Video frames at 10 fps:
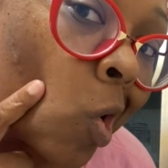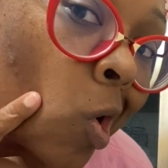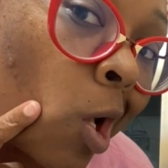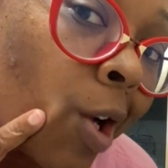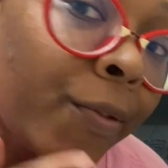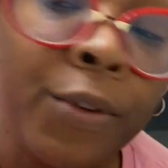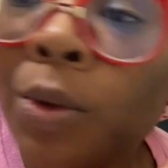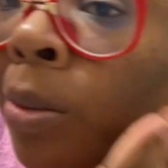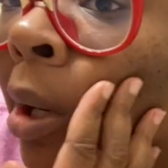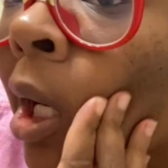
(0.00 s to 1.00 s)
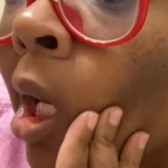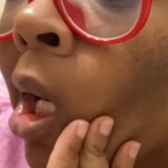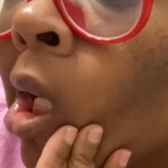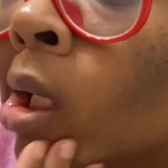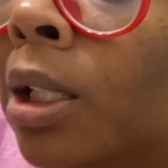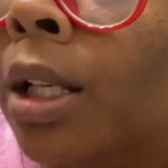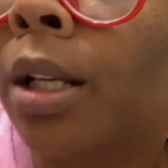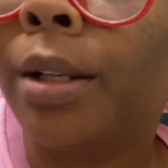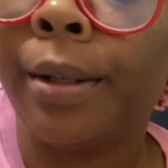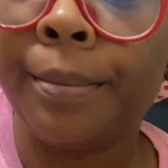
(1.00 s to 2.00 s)
Got a few breakouts.
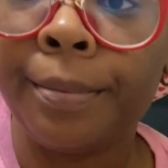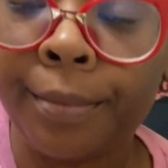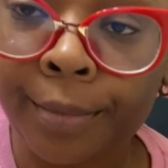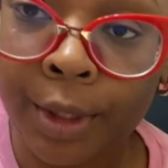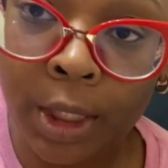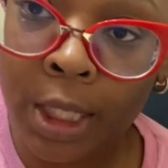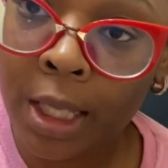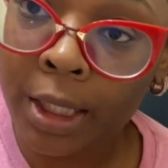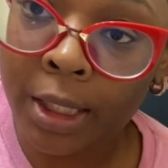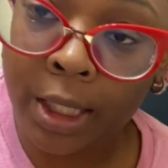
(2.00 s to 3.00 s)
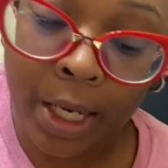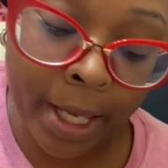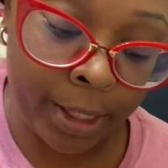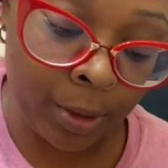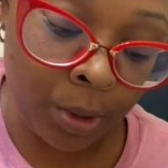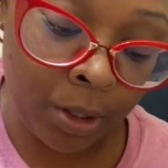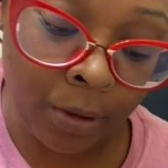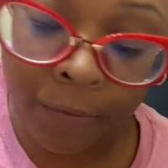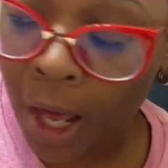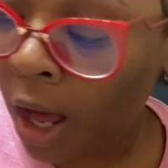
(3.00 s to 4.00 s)
You saw this in last week's
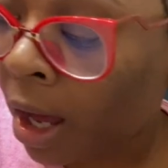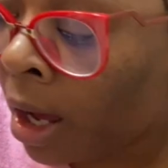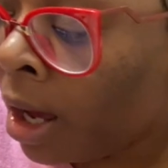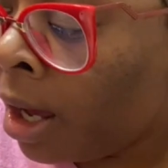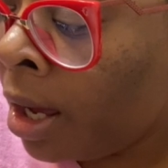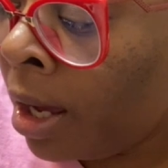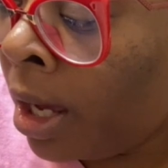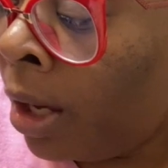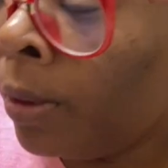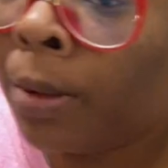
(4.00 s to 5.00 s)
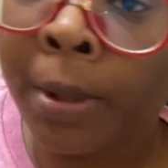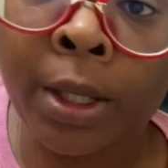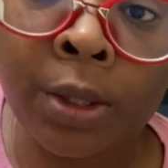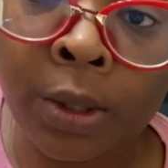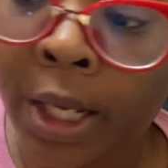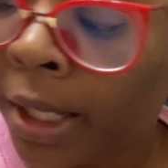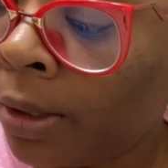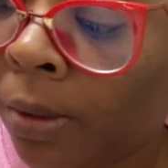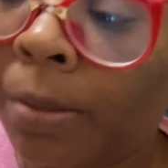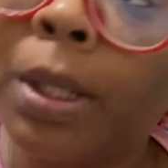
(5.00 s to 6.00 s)
vlog. It was sponsored last
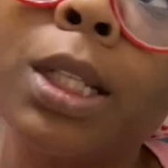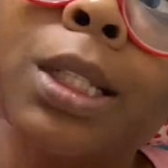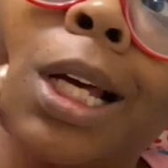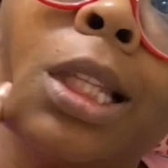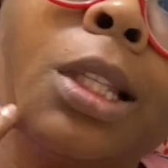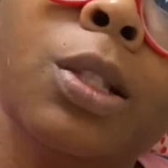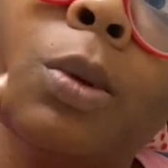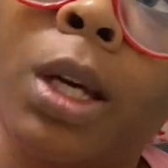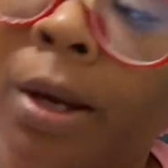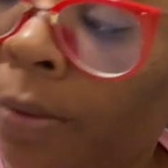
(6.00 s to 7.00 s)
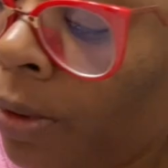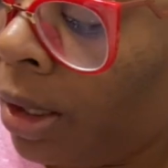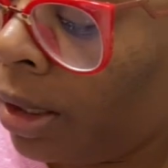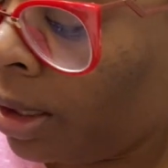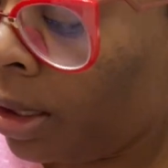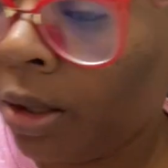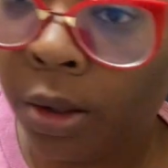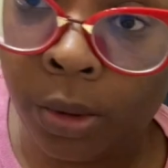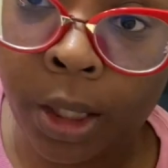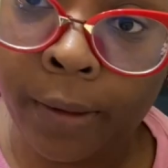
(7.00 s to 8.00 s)
week, but it's not this week. I really
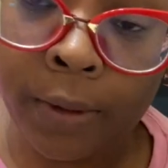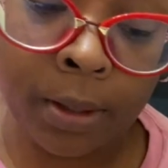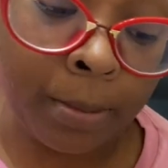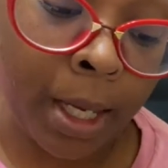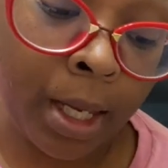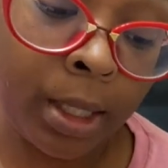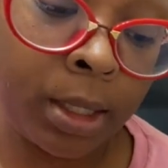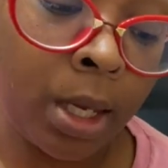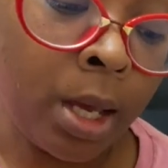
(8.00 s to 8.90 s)
do love this mask.